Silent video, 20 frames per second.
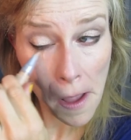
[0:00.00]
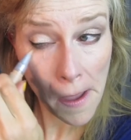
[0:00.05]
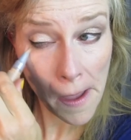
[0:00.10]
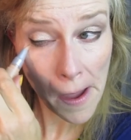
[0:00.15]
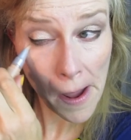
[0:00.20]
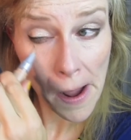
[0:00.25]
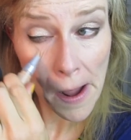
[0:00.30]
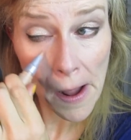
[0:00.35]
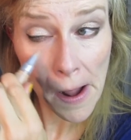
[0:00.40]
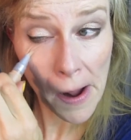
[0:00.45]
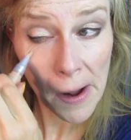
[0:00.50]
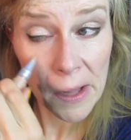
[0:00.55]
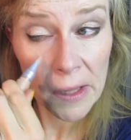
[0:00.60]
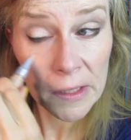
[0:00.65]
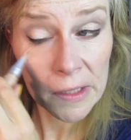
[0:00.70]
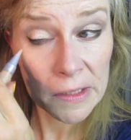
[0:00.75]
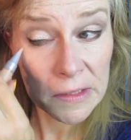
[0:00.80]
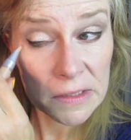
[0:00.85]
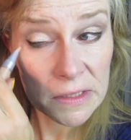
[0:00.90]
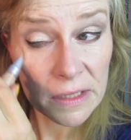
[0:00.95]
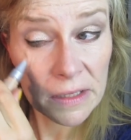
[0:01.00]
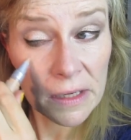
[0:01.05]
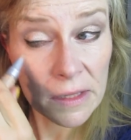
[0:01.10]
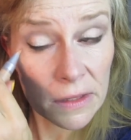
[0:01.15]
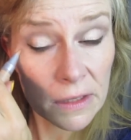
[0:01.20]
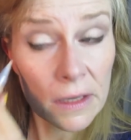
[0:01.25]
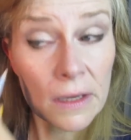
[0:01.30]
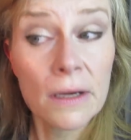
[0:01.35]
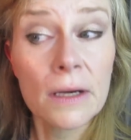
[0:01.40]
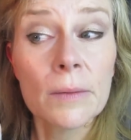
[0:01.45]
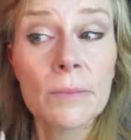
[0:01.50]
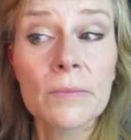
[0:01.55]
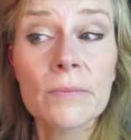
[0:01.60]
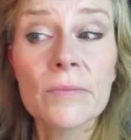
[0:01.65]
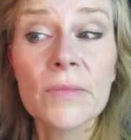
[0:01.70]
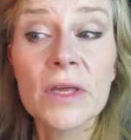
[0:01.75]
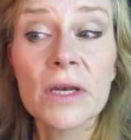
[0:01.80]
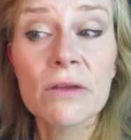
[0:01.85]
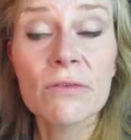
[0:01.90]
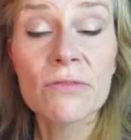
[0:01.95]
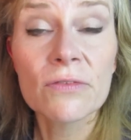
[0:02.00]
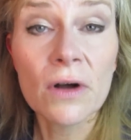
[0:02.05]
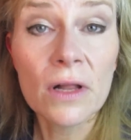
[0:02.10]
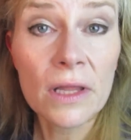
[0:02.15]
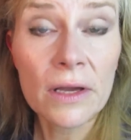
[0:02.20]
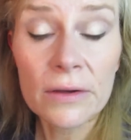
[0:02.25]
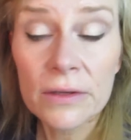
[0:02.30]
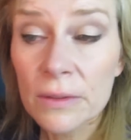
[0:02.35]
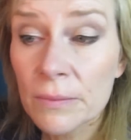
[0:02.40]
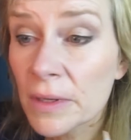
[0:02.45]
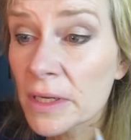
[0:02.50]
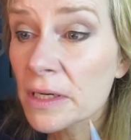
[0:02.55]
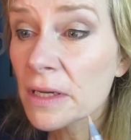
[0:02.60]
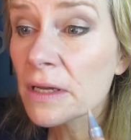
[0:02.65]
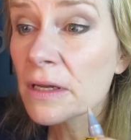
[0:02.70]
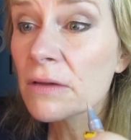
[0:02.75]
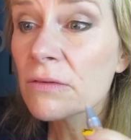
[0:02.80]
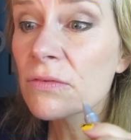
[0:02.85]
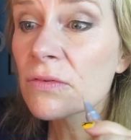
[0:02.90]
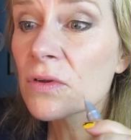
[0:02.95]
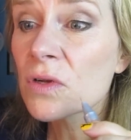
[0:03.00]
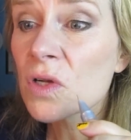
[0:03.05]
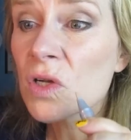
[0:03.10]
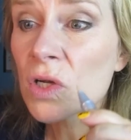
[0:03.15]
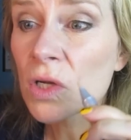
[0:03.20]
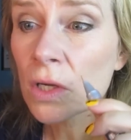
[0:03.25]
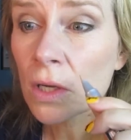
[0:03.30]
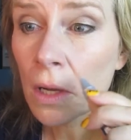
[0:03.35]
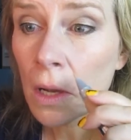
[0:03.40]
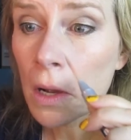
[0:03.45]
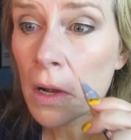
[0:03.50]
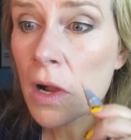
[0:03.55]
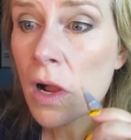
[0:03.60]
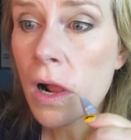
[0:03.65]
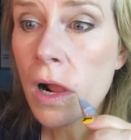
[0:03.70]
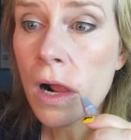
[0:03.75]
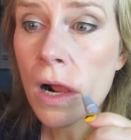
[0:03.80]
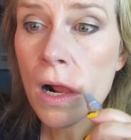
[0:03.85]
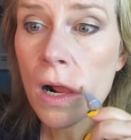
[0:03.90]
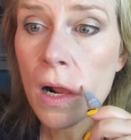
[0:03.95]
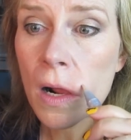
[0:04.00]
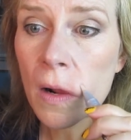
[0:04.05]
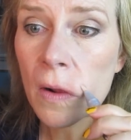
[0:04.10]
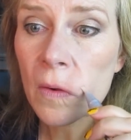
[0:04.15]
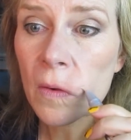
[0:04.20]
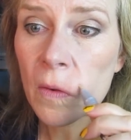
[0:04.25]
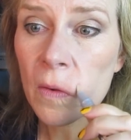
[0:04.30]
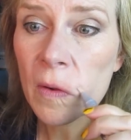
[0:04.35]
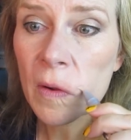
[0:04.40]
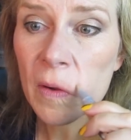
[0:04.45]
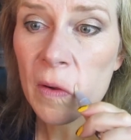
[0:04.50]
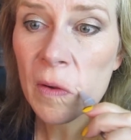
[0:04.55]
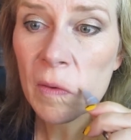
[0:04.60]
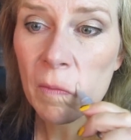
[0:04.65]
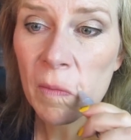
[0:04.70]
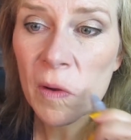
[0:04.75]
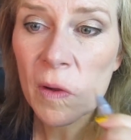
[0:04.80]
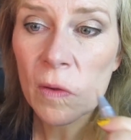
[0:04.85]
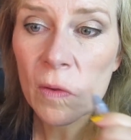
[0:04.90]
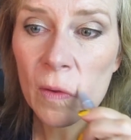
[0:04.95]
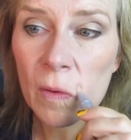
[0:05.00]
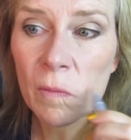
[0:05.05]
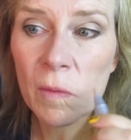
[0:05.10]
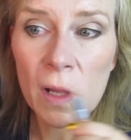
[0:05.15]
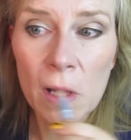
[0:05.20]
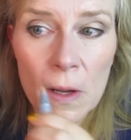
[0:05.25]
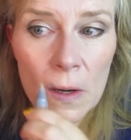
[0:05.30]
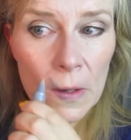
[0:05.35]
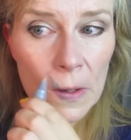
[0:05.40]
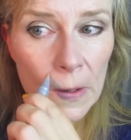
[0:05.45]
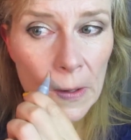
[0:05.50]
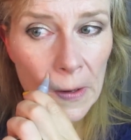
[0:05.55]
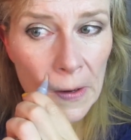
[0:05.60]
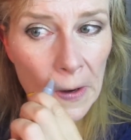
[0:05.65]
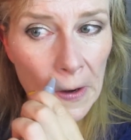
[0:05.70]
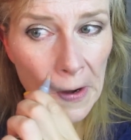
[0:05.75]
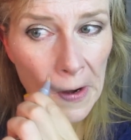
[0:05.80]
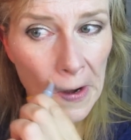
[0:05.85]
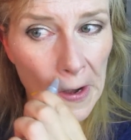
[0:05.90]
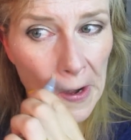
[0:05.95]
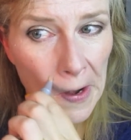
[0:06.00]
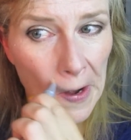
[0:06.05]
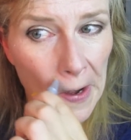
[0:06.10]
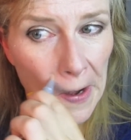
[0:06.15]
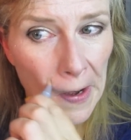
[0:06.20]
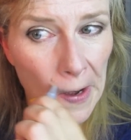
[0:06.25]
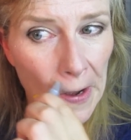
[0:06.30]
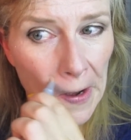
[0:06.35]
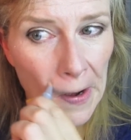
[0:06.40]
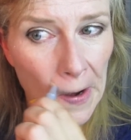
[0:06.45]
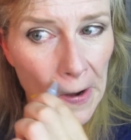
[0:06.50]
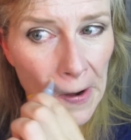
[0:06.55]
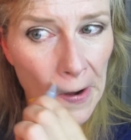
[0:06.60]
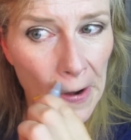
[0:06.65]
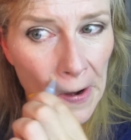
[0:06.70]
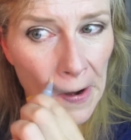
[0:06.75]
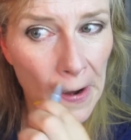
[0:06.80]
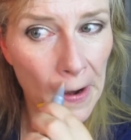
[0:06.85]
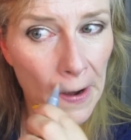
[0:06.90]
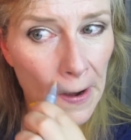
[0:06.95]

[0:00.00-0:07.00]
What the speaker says: Yeah, cleans anything up, any fallout you might have. I also need to put some out here and here.